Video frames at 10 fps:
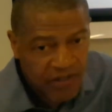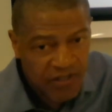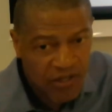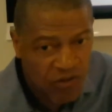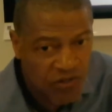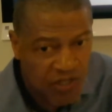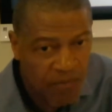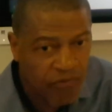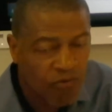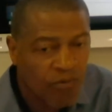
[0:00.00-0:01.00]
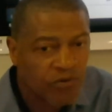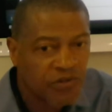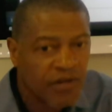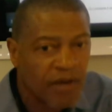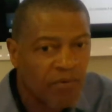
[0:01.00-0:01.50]
like I said, you can skip through most
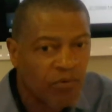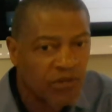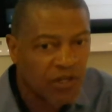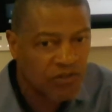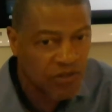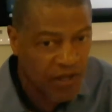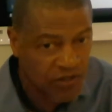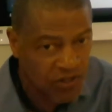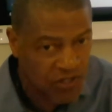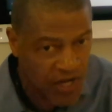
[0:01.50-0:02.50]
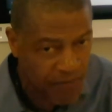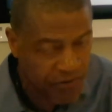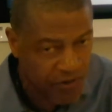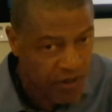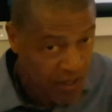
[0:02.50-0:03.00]
of that, but when you get to the end of the
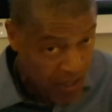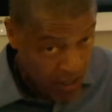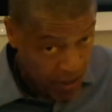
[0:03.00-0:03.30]
chapter,